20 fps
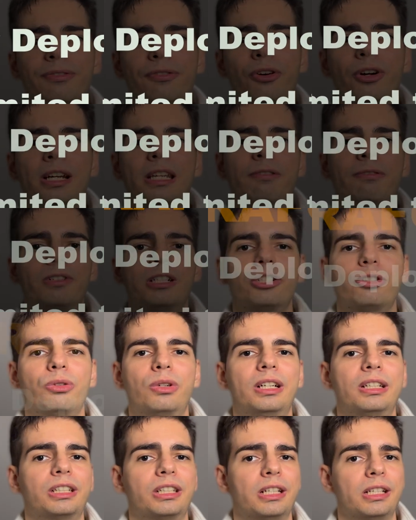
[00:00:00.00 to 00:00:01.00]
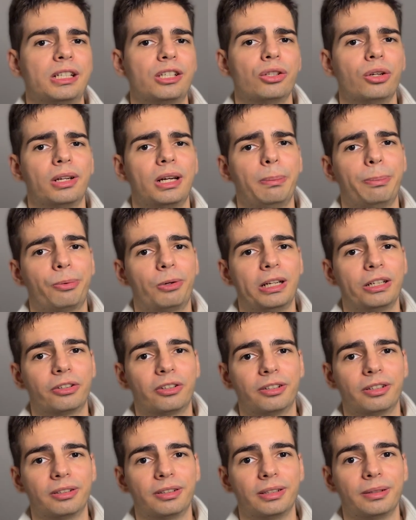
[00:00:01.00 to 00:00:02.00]
for infrastructure is not a
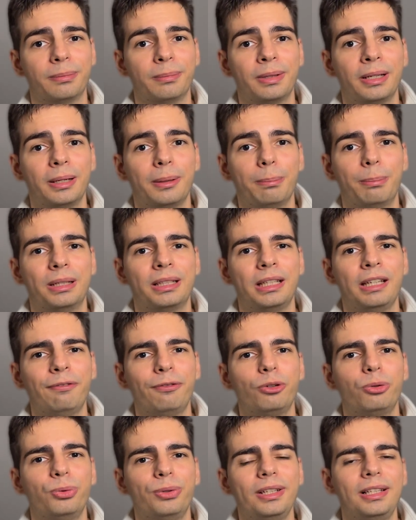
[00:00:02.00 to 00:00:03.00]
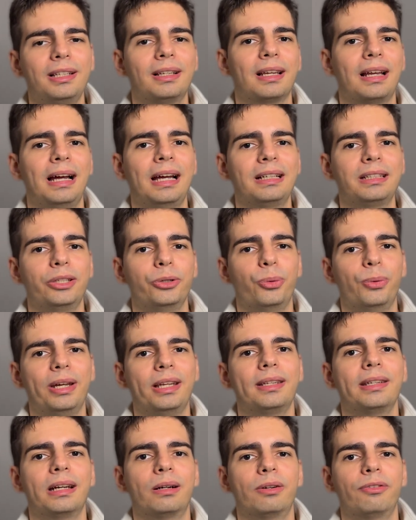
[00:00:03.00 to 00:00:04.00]
priority, but if you really like the way
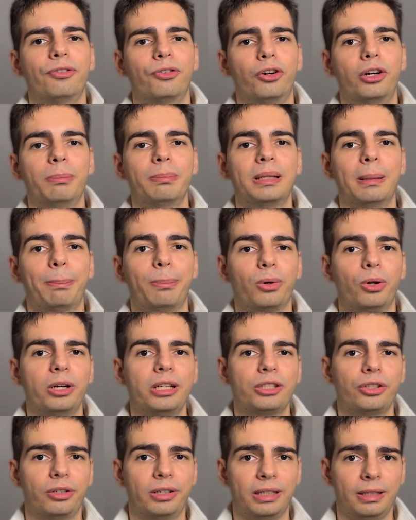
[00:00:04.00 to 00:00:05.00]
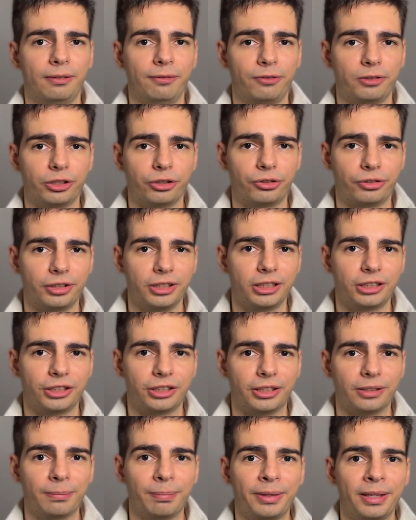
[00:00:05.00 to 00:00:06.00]
Terraform deploys your
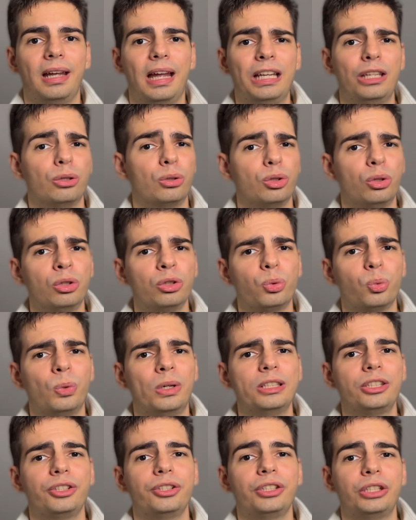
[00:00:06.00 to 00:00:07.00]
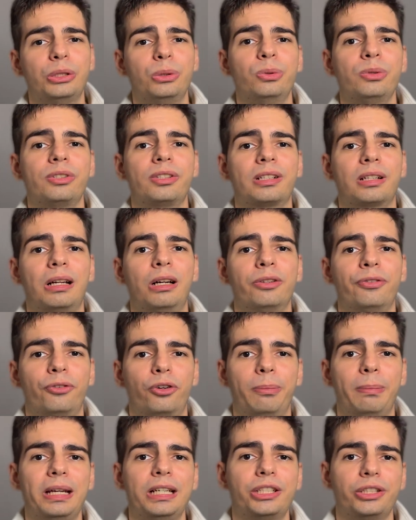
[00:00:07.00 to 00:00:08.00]
infrastructure and you don't want to use
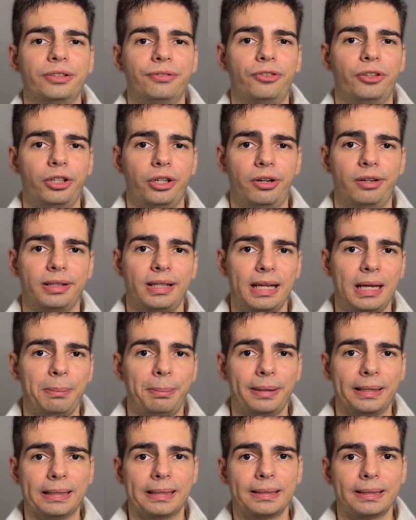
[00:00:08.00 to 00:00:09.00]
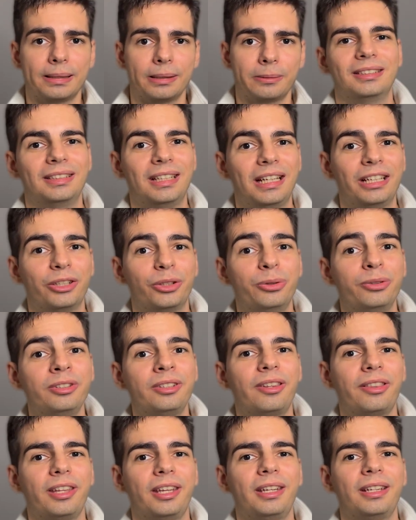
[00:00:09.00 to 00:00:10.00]
CloudFormation for your templates, then good
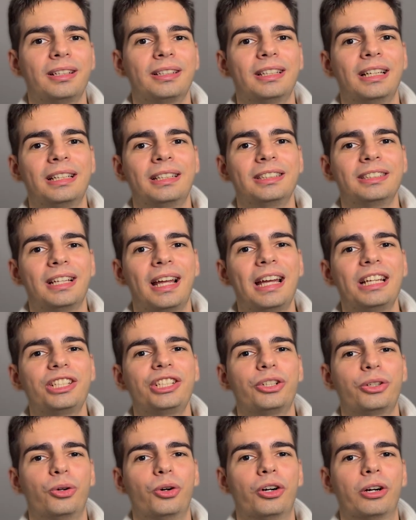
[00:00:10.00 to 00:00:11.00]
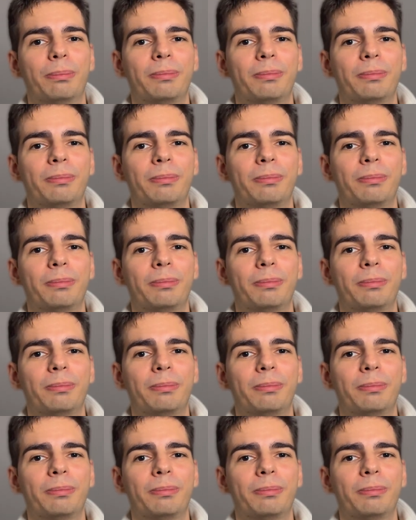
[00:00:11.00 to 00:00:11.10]
thing that HashiCorp,